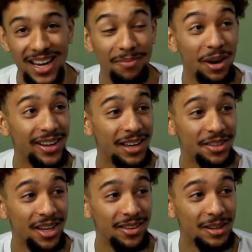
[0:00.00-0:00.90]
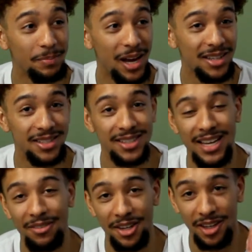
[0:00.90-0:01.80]
I'll probably have another unboxing
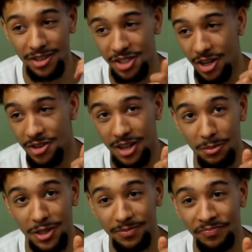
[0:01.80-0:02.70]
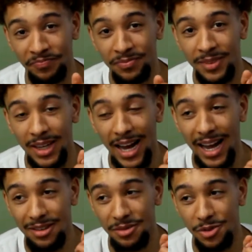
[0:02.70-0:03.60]
because I have another shirt coming I
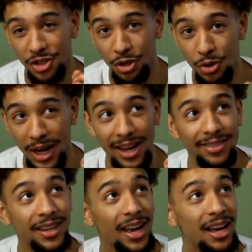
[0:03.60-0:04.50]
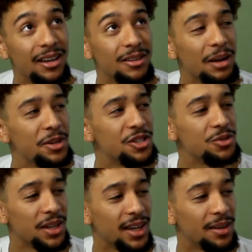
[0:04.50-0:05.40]
have some shoes. I think I have how many
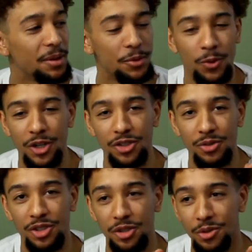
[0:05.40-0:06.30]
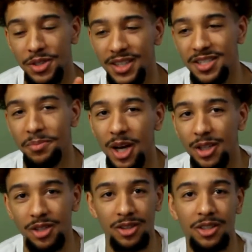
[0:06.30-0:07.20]
shoes I got? Maybe one or two shoes and then some
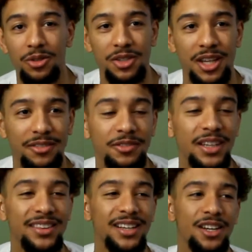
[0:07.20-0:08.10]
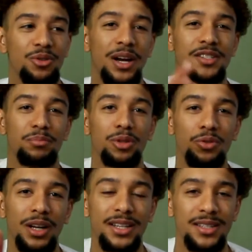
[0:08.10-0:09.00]
other little stuff. And I think I do have some
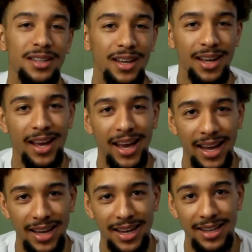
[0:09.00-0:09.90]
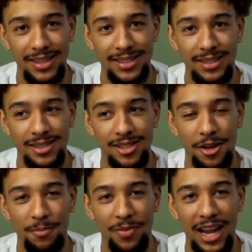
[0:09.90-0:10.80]
Blu-rays and
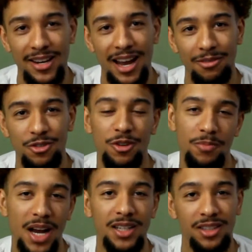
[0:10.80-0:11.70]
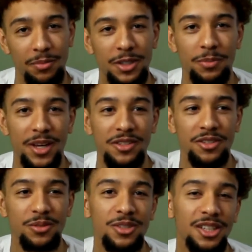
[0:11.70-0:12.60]
some light novels or manga coming in the mail
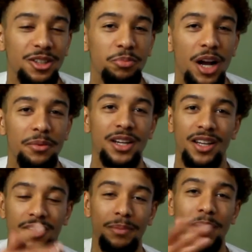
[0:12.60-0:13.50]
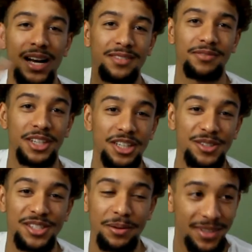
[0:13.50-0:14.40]
soon. So there'll probably be another unboxing video
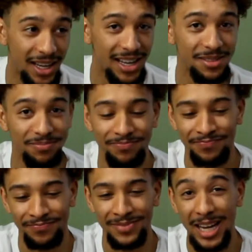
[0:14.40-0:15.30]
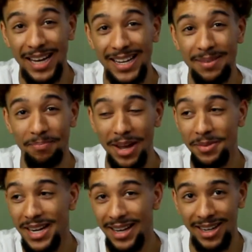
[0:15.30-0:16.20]
sometime.
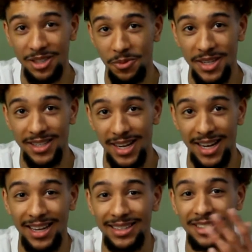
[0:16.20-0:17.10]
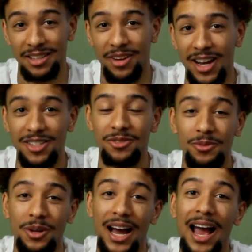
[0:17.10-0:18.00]
Maybe not next week because I got stuff else
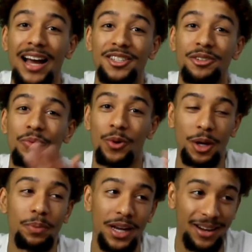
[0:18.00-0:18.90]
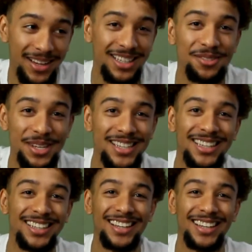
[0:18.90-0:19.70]
I actually want to put out next week.